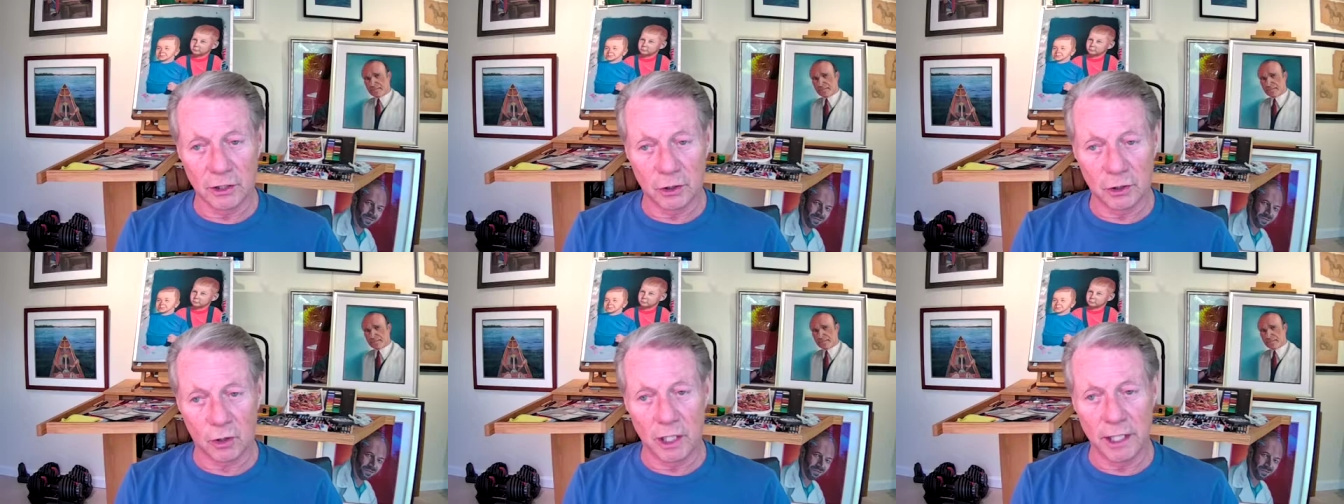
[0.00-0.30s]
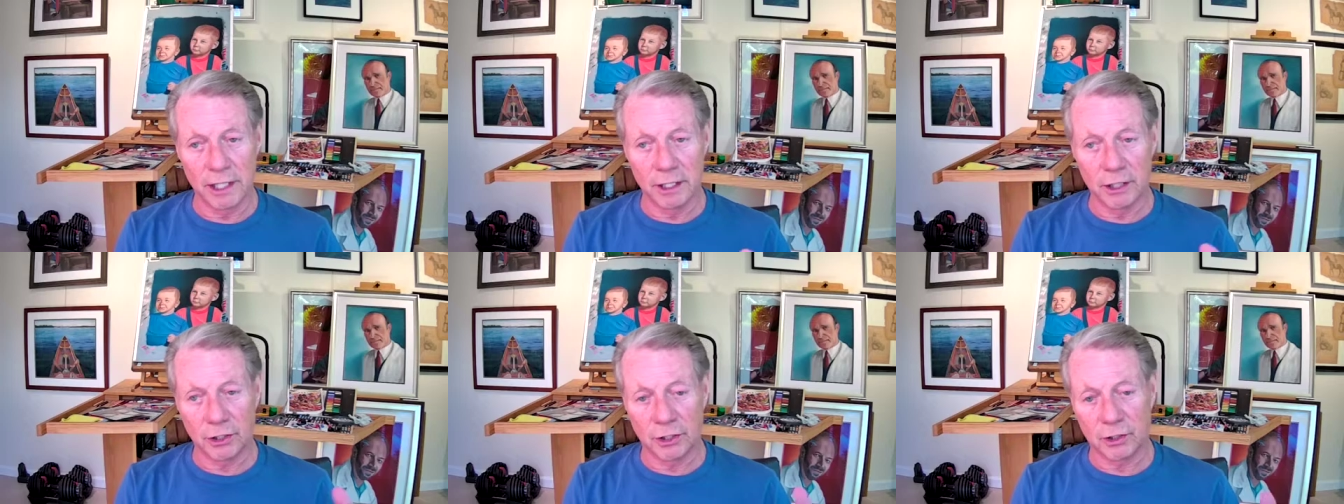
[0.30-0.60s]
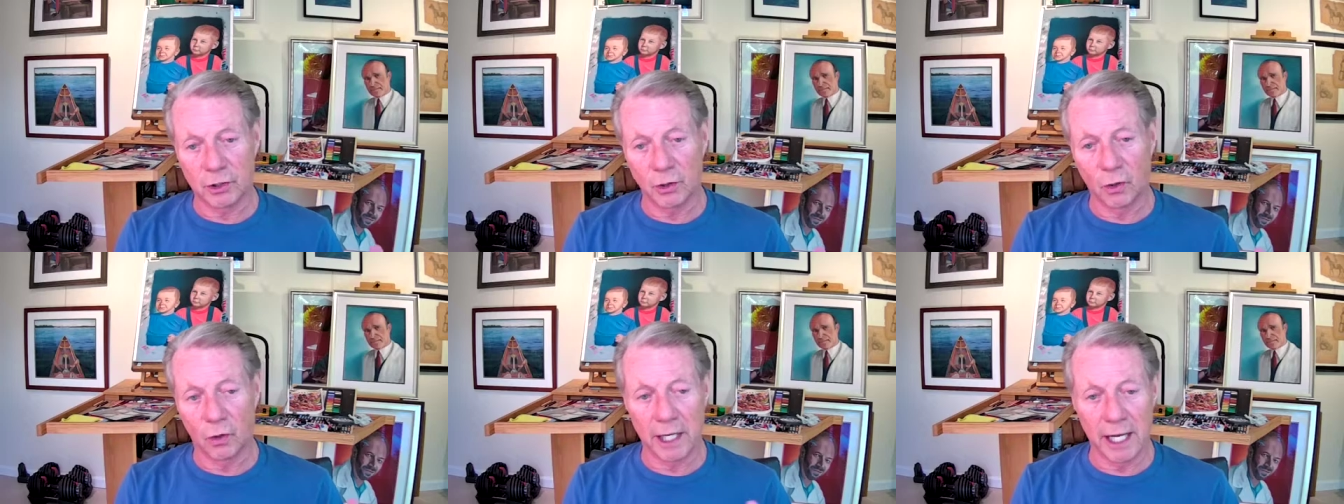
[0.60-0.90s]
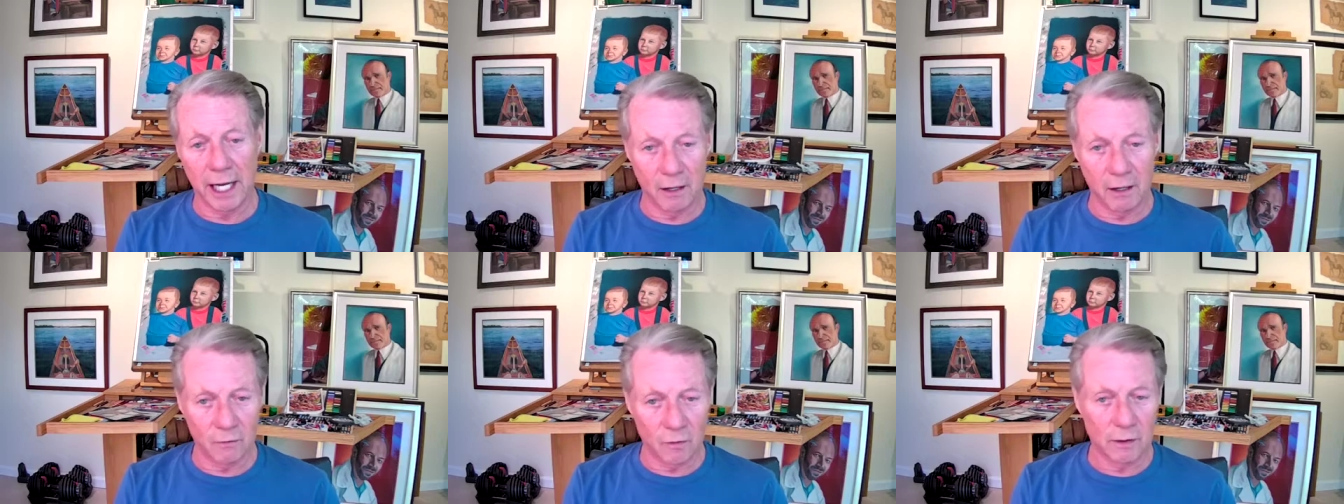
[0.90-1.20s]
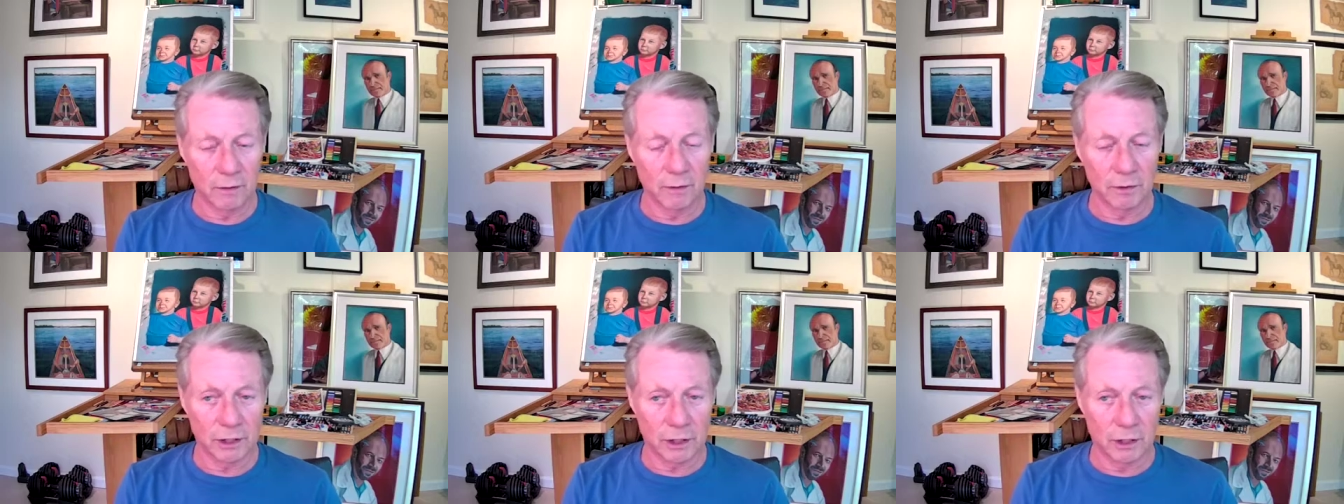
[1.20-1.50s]
trying to sort out
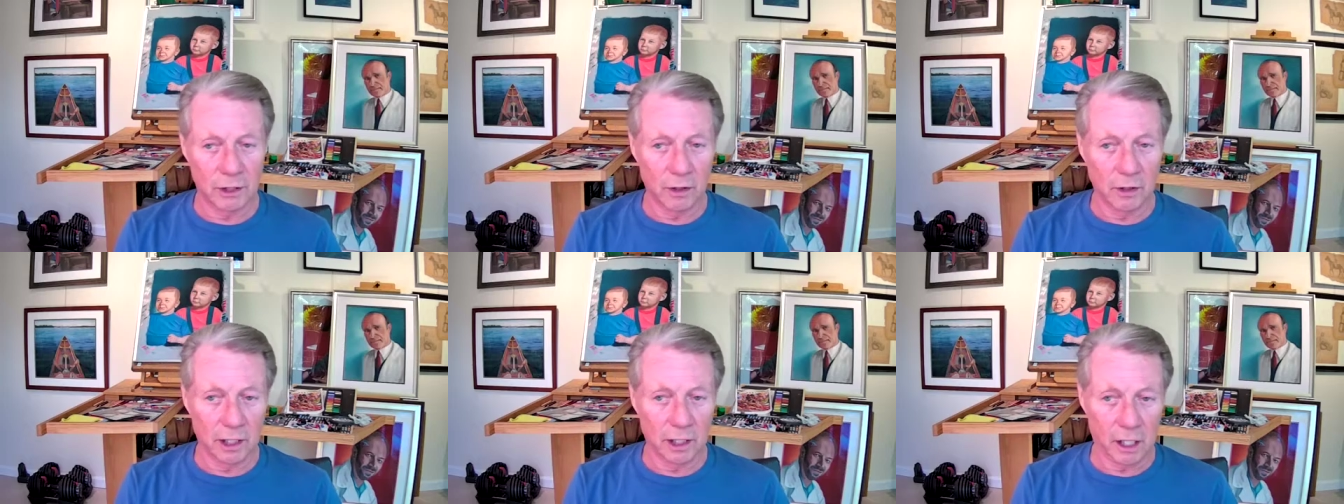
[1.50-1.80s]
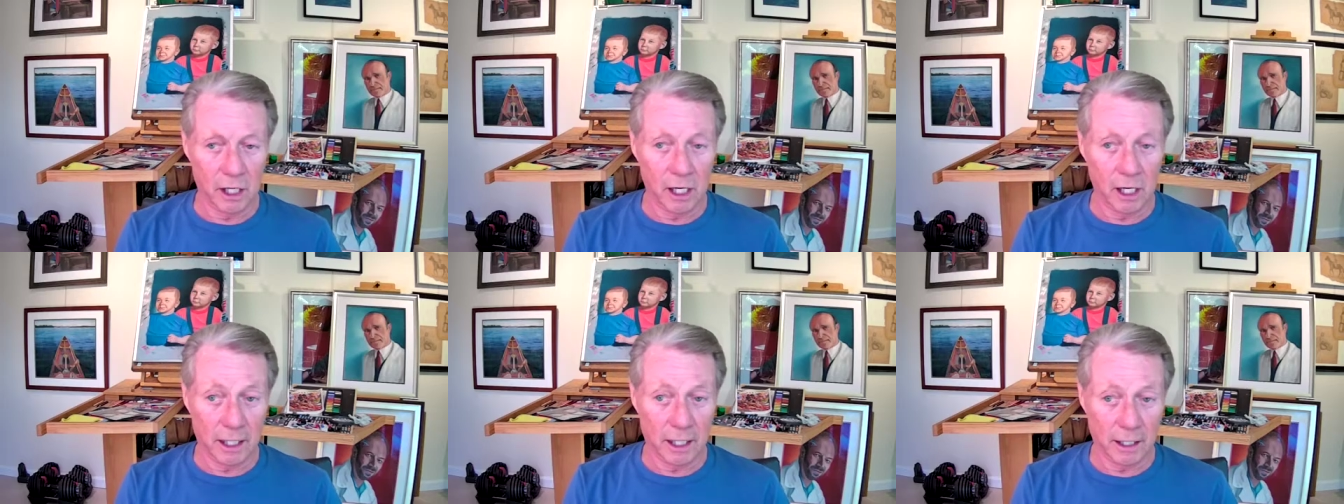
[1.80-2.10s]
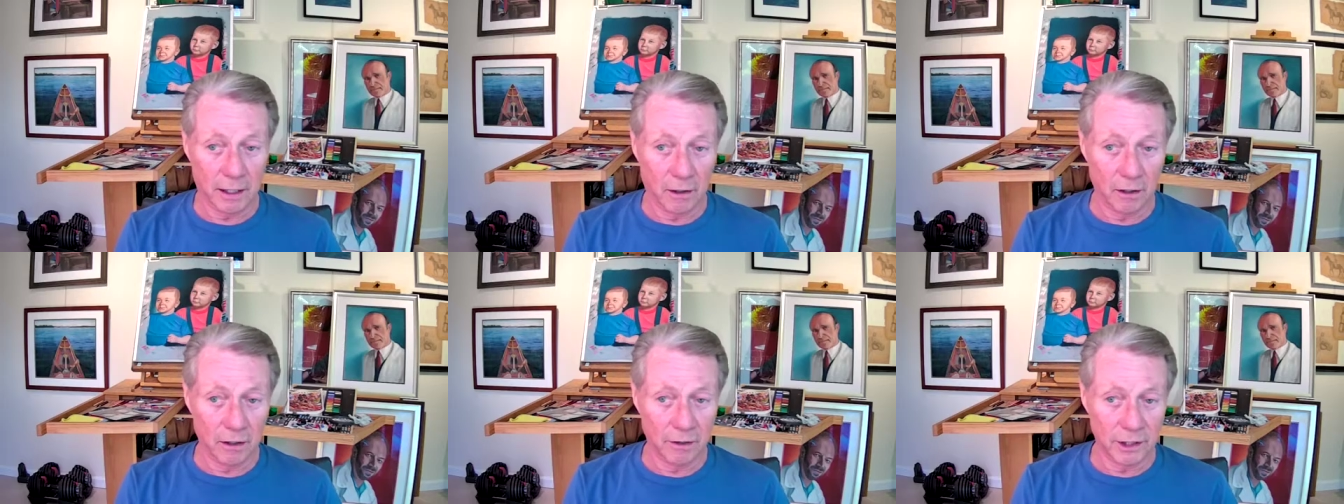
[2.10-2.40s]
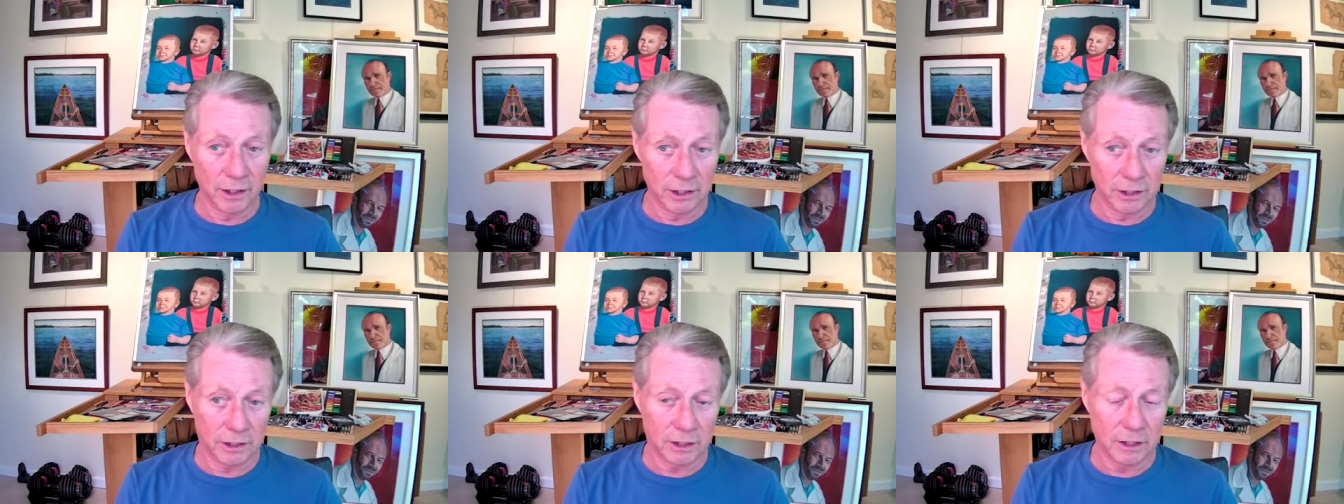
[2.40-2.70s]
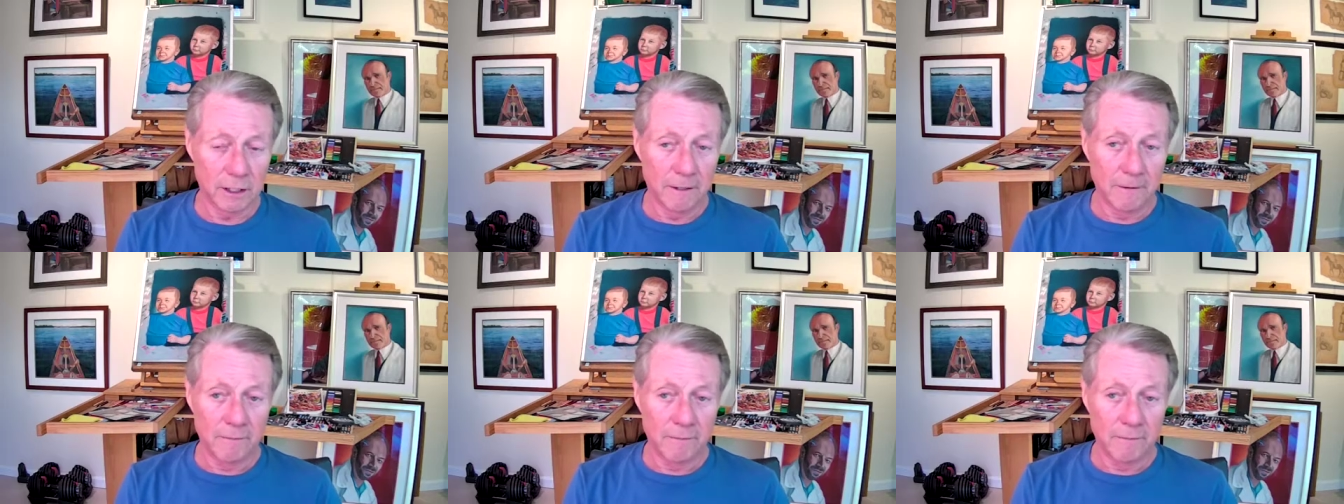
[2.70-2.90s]
what was going on in all these